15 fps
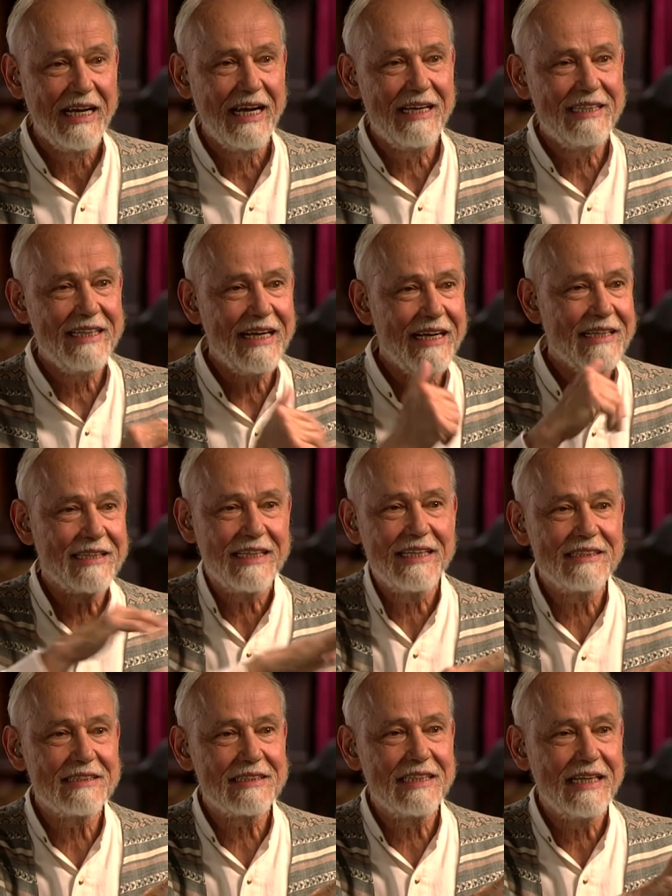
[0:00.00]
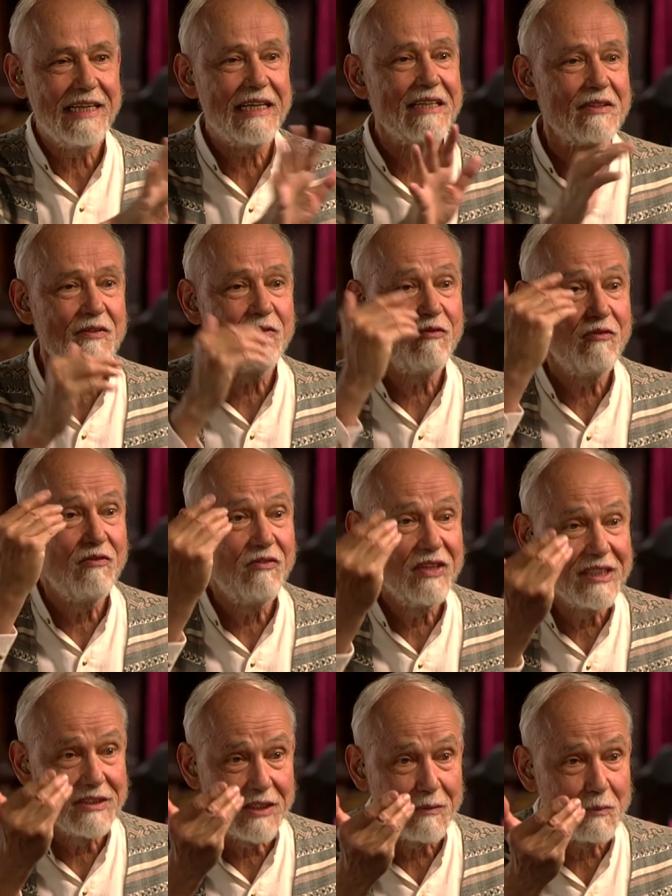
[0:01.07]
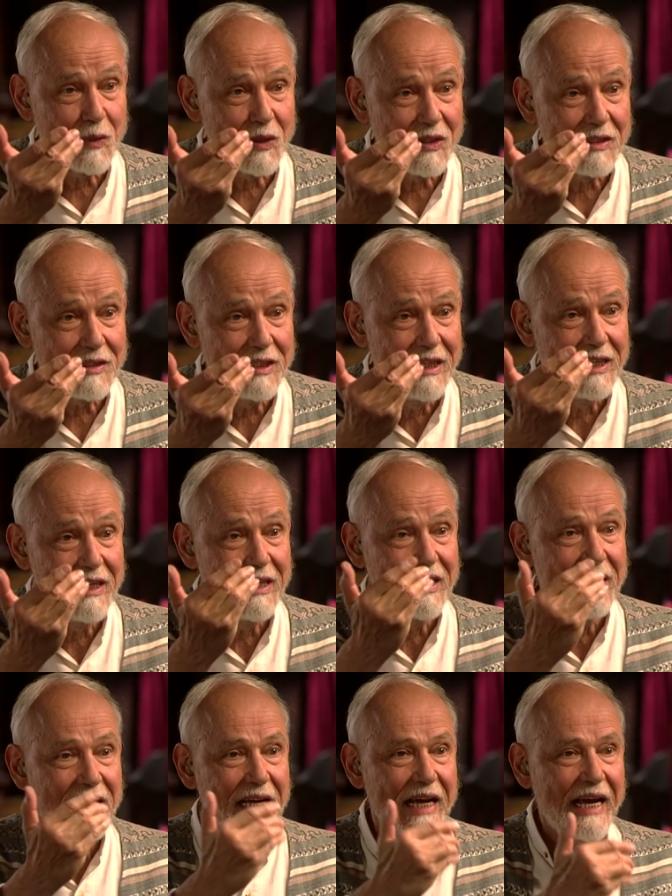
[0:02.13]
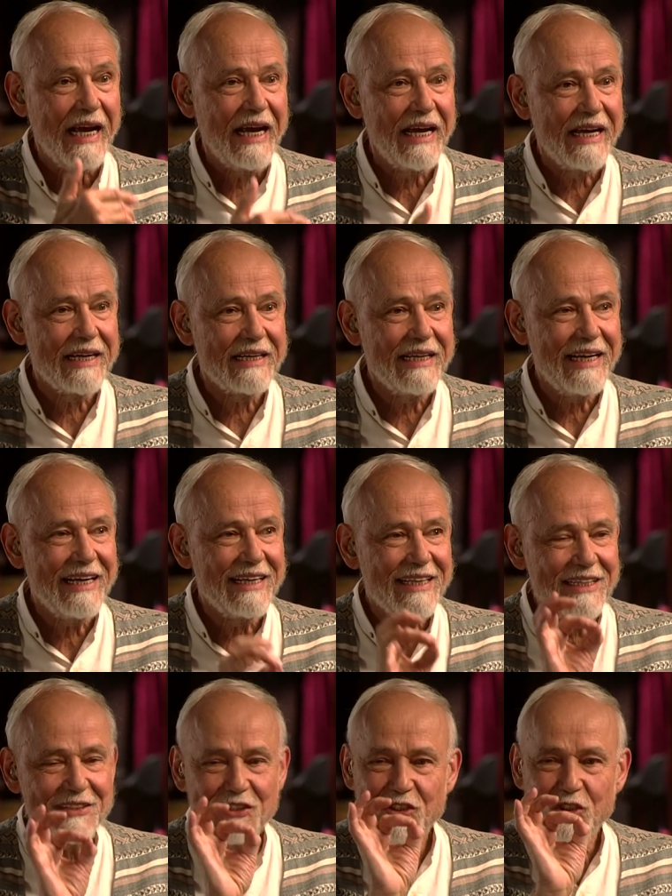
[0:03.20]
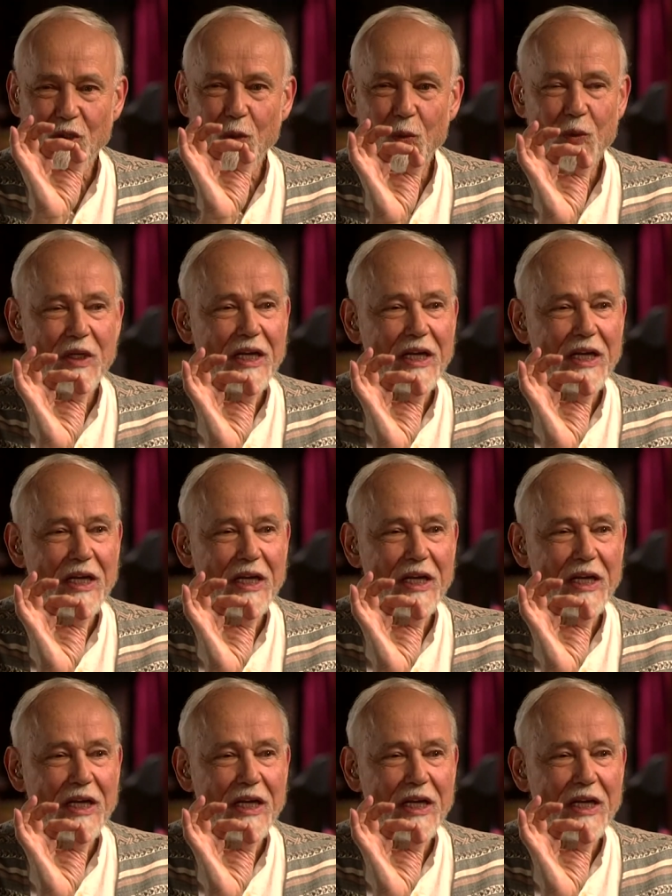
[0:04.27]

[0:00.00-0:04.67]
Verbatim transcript: And yet it's invisible and it is so